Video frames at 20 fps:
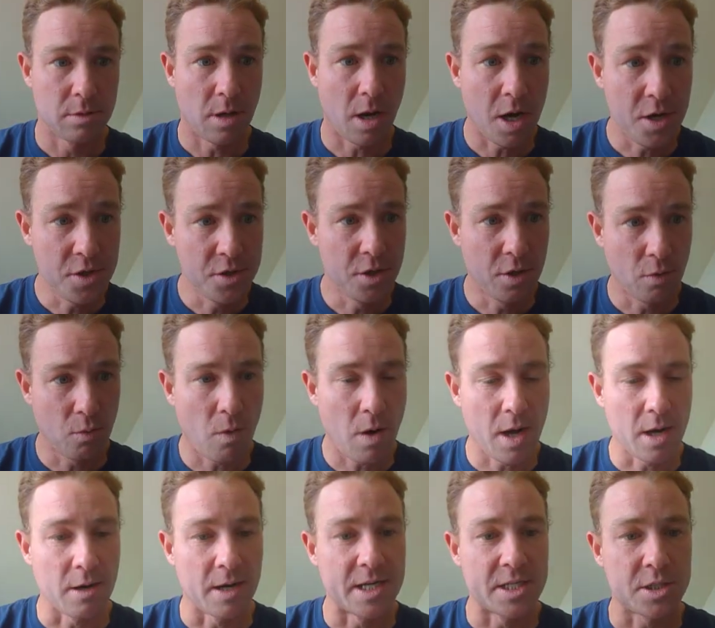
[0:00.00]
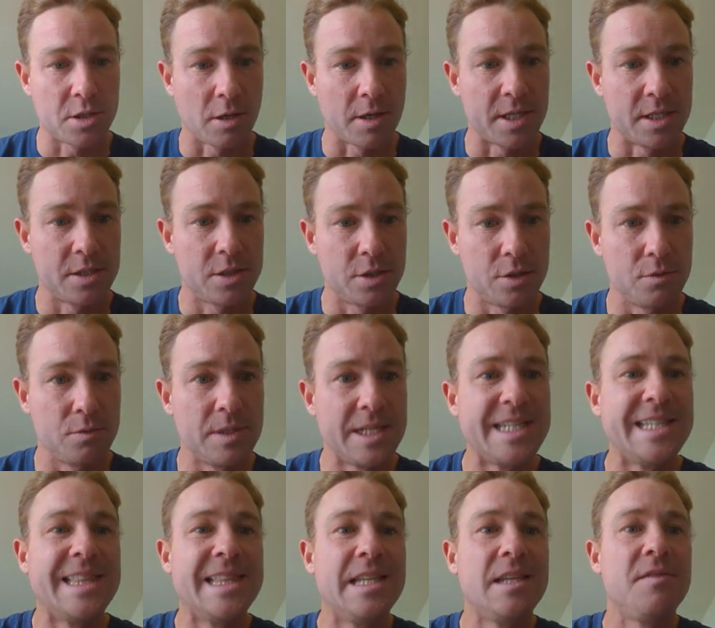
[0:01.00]
underwater, is starting to
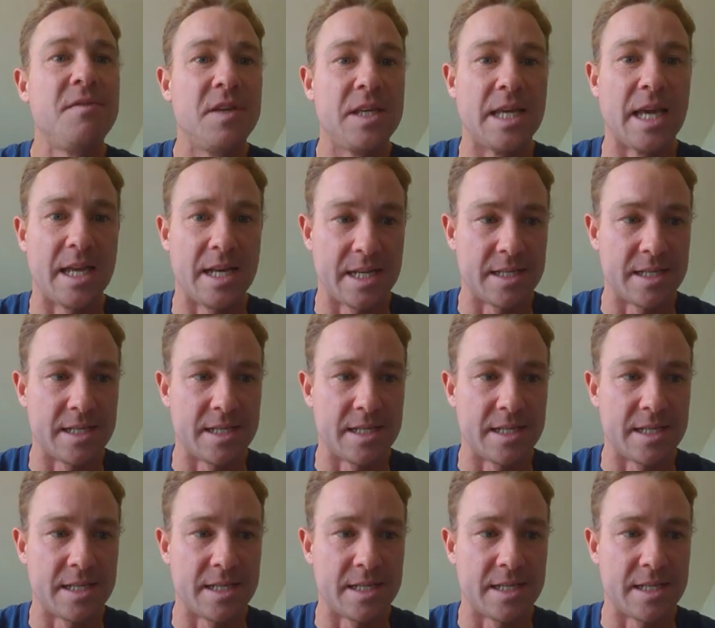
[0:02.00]
alleviate